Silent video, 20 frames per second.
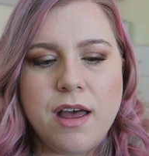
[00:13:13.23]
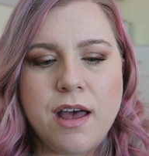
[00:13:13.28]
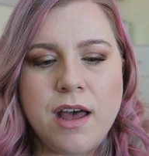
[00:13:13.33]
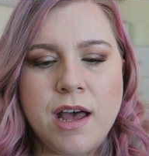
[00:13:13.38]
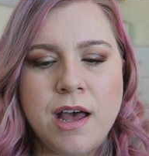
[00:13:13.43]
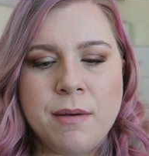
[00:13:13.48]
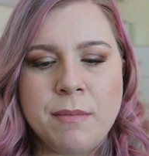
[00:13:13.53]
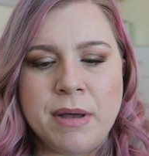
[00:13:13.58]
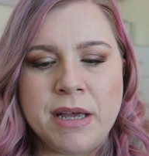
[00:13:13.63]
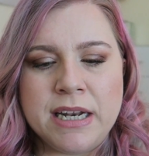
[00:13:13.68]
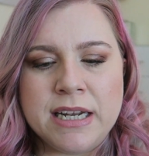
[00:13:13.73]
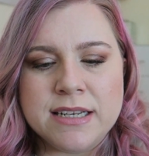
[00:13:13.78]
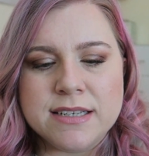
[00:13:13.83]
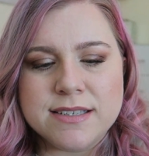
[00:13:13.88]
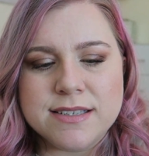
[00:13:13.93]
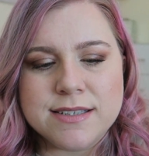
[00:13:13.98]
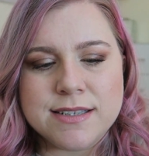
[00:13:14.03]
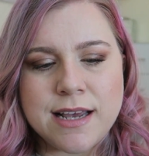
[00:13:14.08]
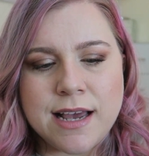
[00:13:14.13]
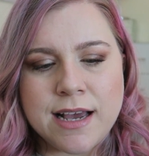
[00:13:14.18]
And
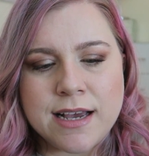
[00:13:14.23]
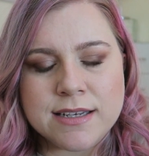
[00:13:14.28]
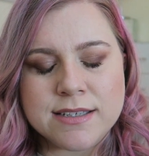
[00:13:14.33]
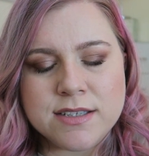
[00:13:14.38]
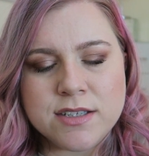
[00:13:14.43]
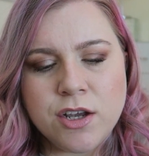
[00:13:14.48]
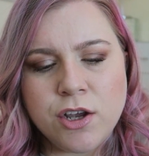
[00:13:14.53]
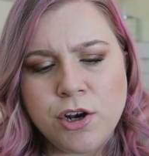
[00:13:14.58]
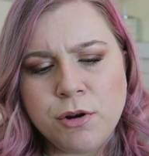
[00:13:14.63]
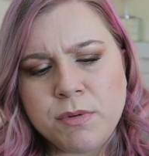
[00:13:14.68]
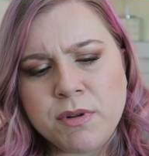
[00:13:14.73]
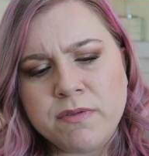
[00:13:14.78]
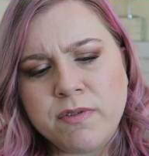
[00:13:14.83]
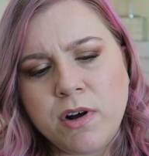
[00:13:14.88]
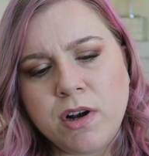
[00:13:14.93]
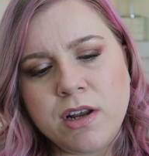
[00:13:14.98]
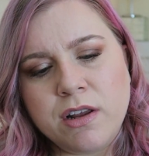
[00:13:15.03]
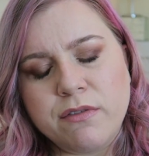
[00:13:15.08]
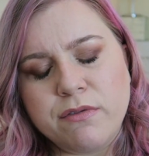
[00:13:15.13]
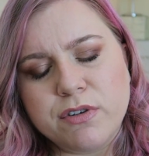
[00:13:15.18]
it says, turn up the
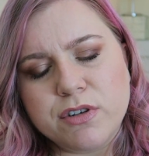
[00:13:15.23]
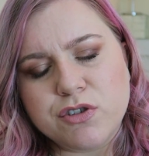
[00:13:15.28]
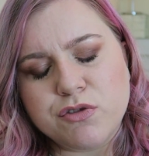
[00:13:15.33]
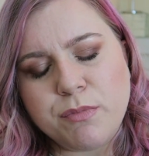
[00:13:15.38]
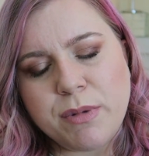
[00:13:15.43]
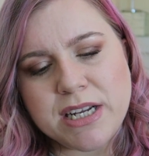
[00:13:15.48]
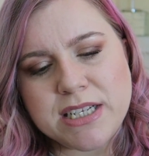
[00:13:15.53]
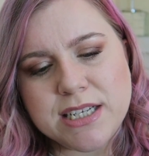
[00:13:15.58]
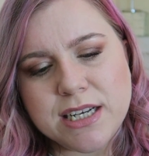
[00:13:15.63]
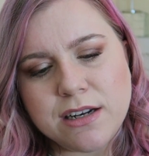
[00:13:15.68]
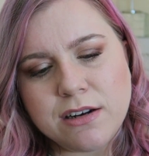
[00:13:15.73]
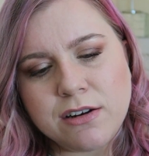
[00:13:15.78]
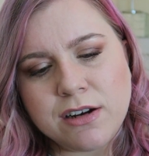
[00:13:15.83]
volume for dramatic